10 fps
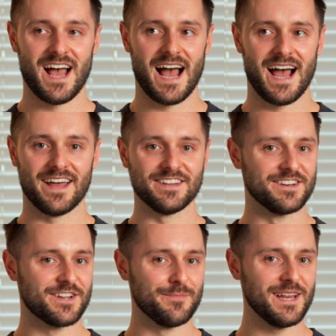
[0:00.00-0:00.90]
And
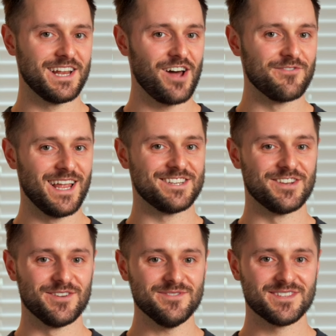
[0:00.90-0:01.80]
in completely unrelated
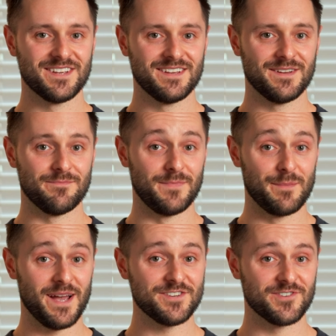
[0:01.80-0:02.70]
news, my
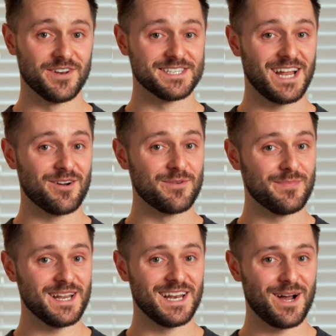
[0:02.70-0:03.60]
Patreon is now
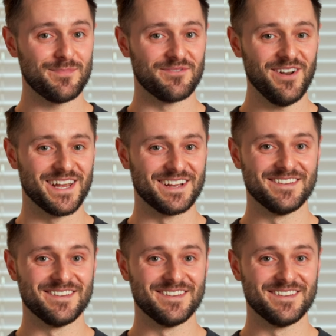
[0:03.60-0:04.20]
completely up and running.